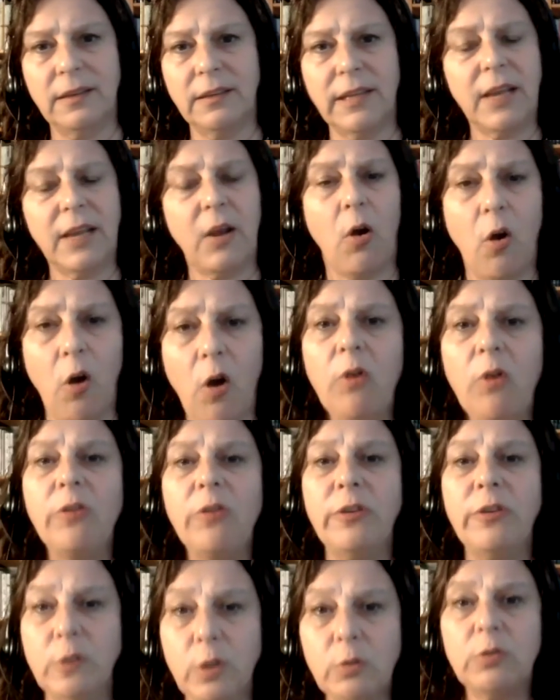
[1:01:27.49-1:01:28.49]
Like, yeah, all
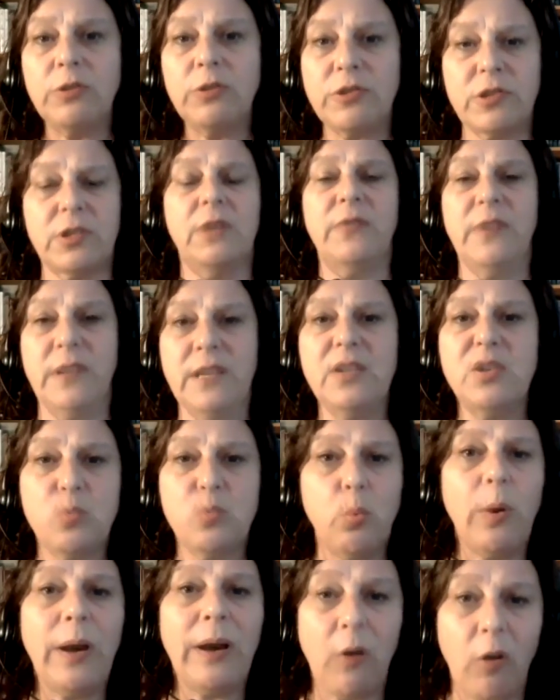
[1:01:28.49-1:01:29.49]
the local stuff is
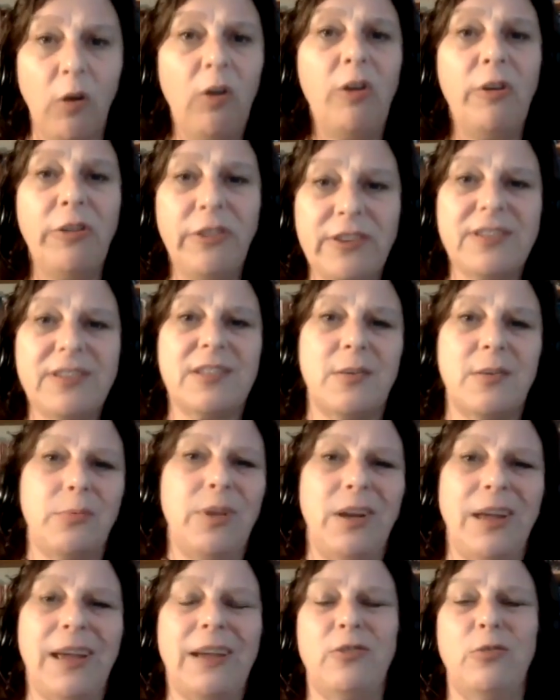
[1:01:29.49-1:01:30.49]
where all the stuff
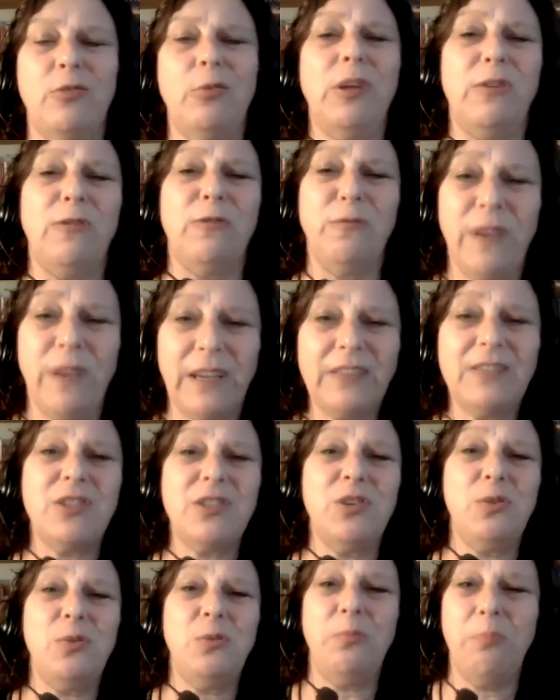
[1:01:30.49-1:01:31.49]
that actually
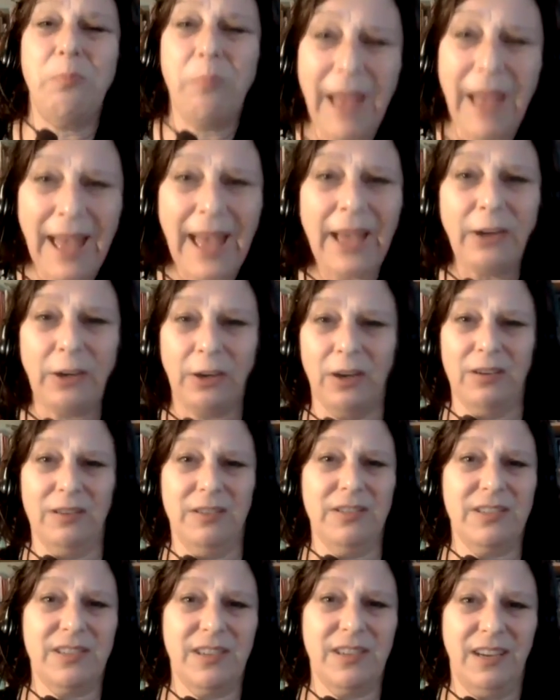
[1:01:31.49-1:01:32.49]
affects you
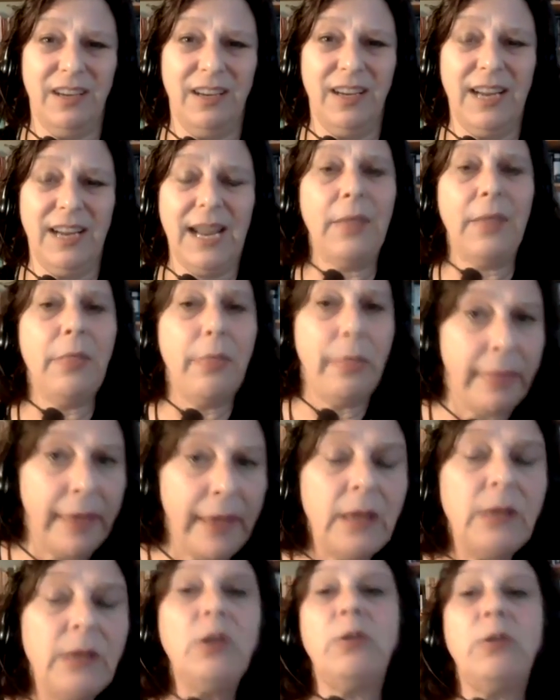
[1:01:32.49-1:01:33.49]
matters. And
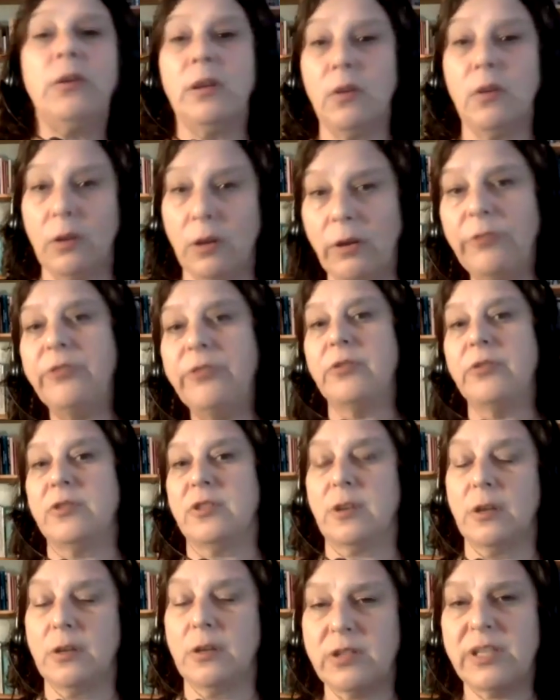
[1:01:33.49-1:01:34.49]
then you can also
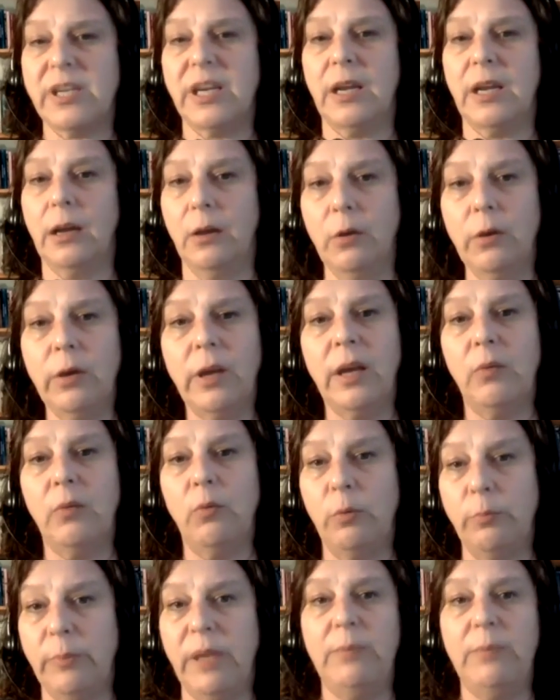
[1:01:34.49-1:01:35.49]
start saying, okay,
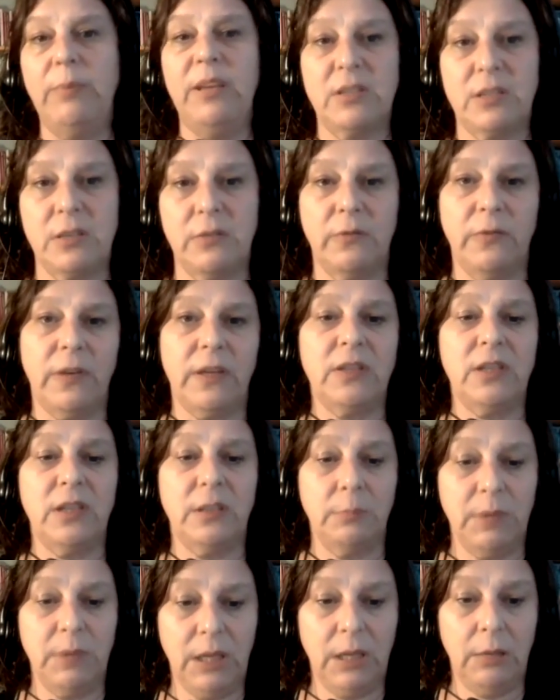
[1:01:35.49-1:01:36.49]
well, maybe it's
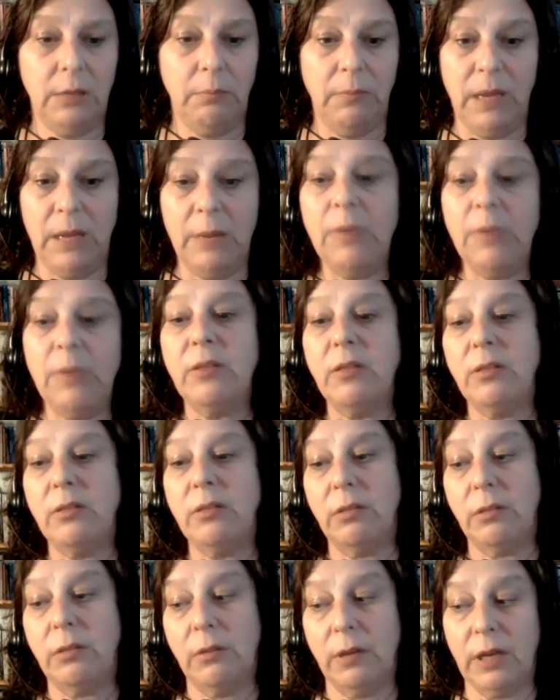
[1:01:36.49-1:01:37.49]
affecting me. Maybe
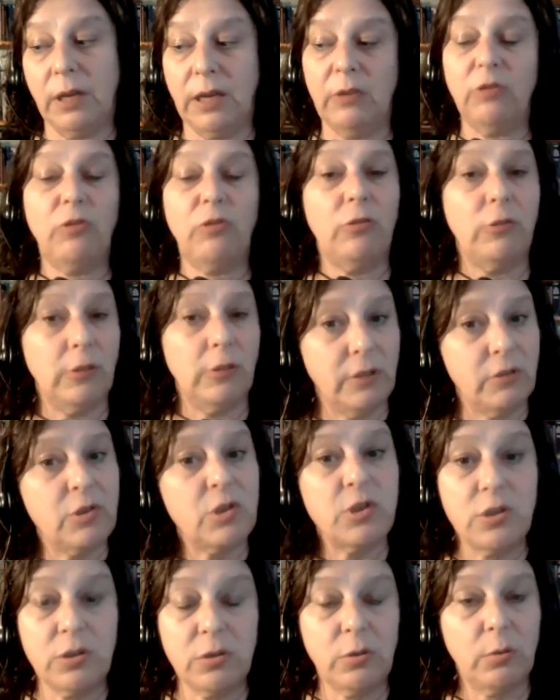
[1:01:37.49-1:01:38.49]
the national is
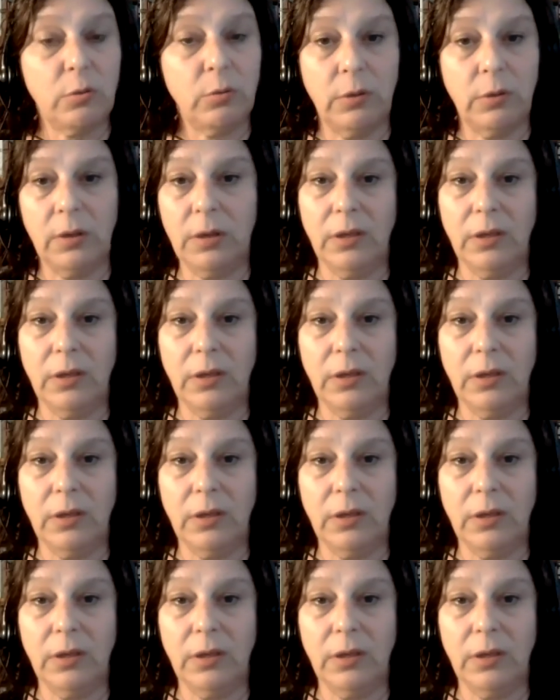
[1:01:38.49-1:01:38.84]
too.